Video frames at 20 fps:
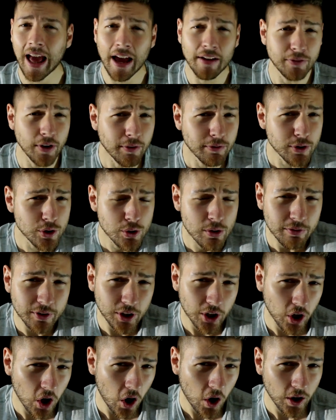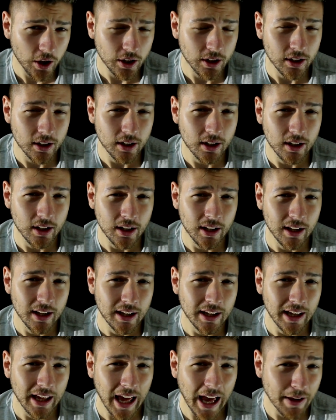Have you ever driven a car?
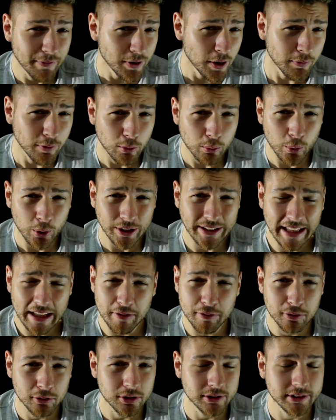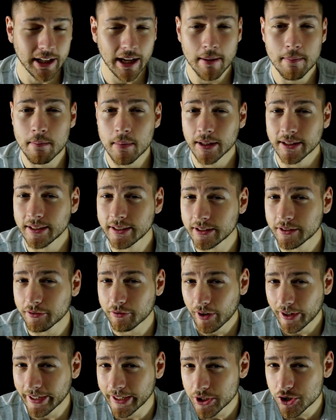Have you ever worked a full time Monday to
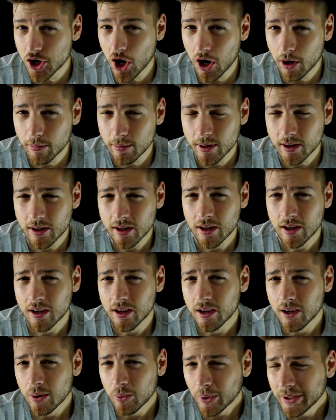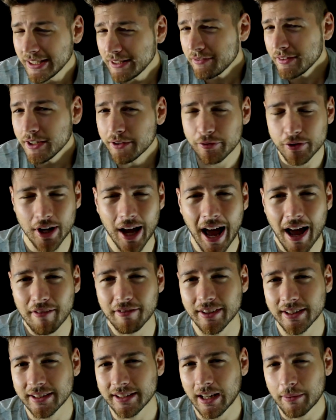Friday job? Well, even if you
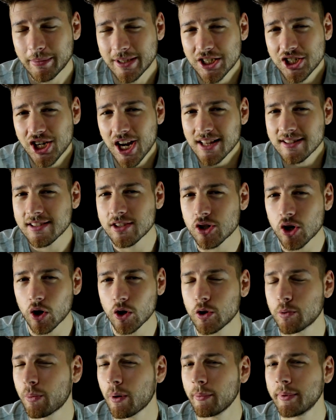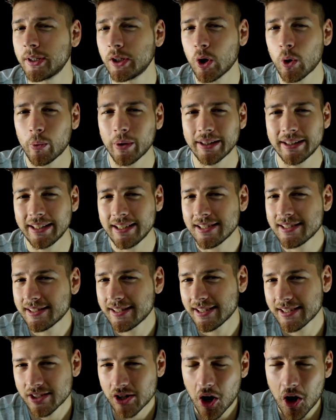haven't, I mean, chances are you probably know what these
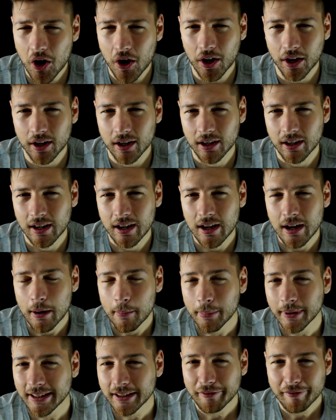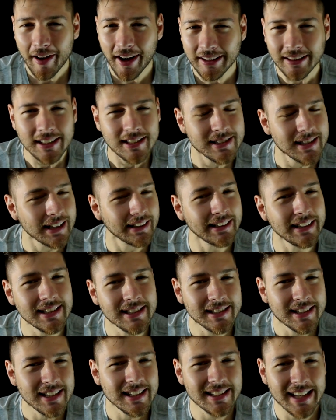things are. But the fact is that these
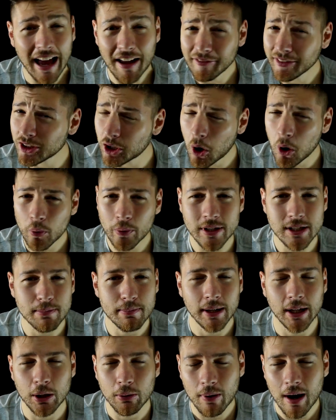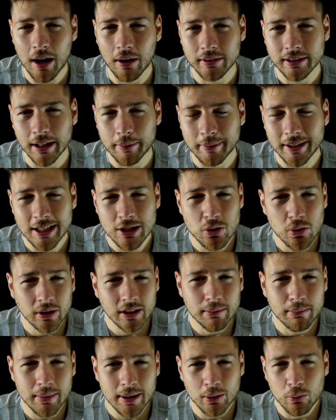things haven't always been around. I mean, it's only
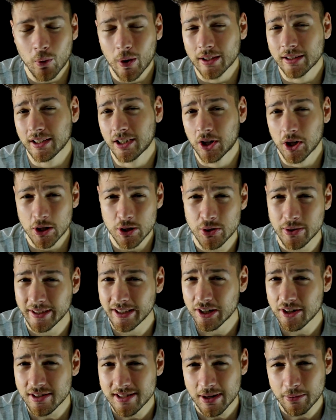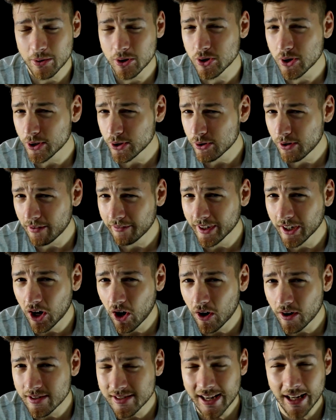been, what, 100 years that we started driving
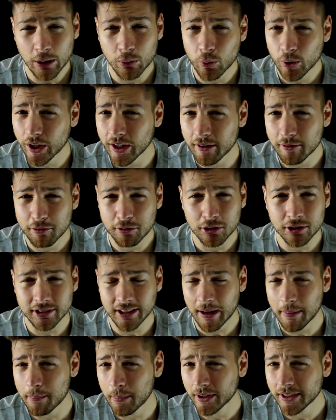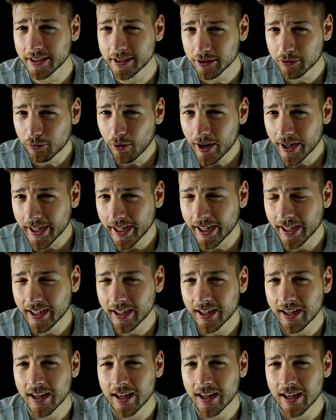cars and working full time Monday to Friday?